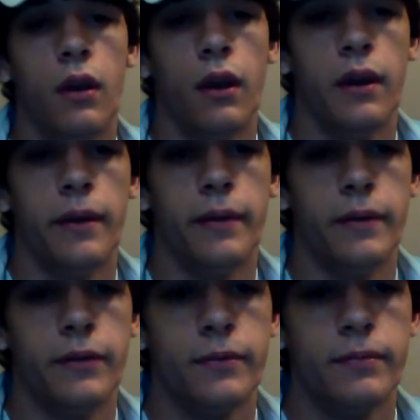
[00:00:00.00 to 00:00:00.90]

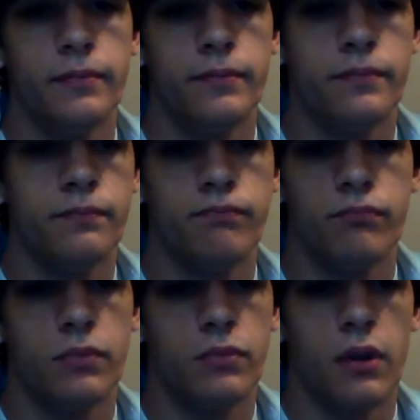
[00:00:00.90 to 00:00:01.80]
And
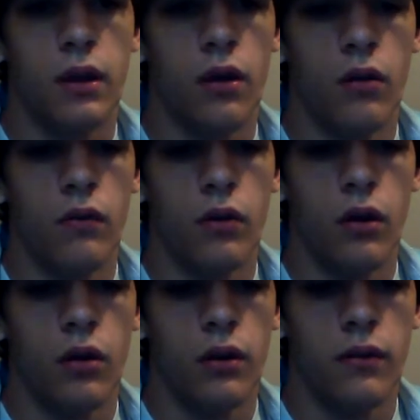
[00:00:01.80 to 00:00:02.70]
that
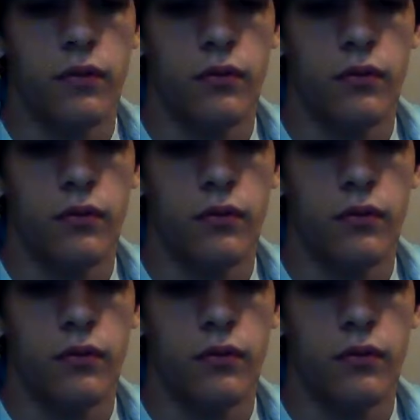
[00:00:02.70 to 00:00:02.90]
overall,